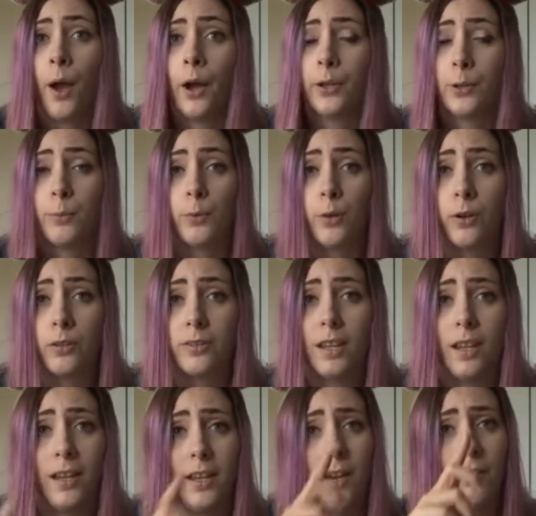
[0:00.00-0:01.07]
I know Brogan
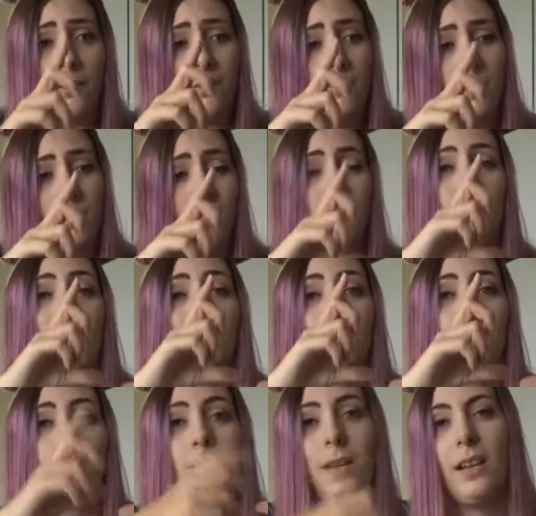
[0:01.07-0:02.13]
Tate carries one that's about
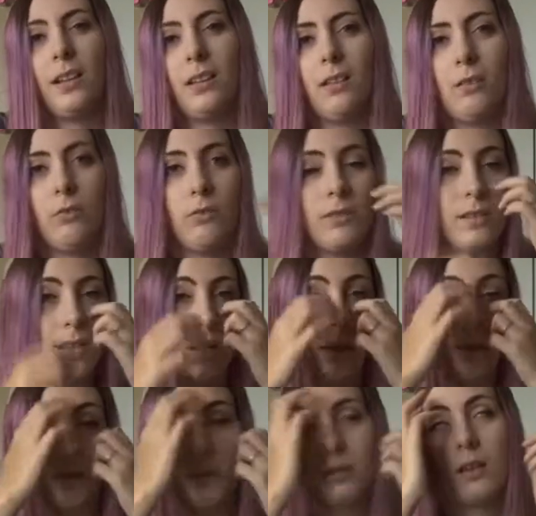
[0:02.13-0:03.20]
this big and then on the stand
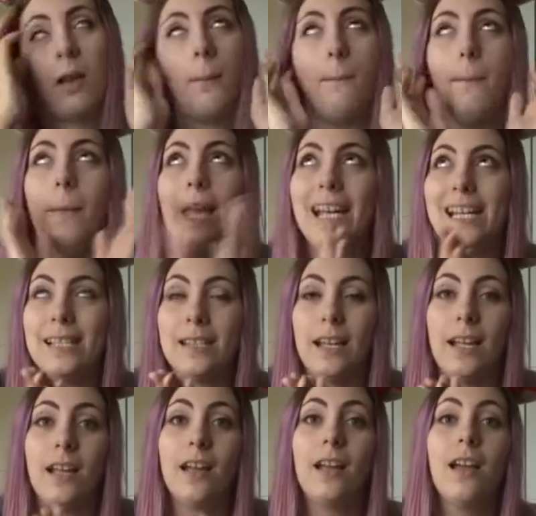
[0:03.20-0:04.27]
that looks
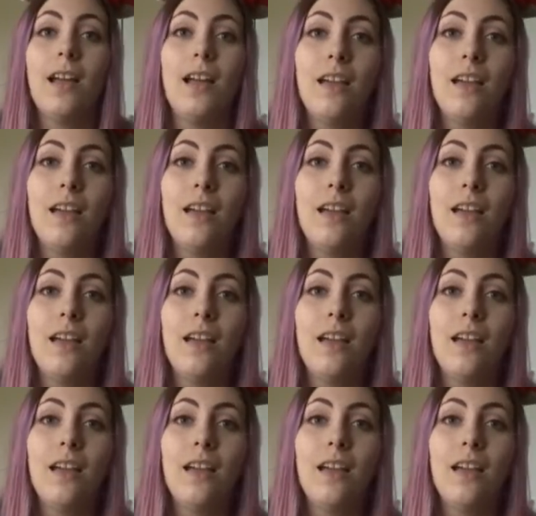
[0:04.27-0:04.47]
amazing,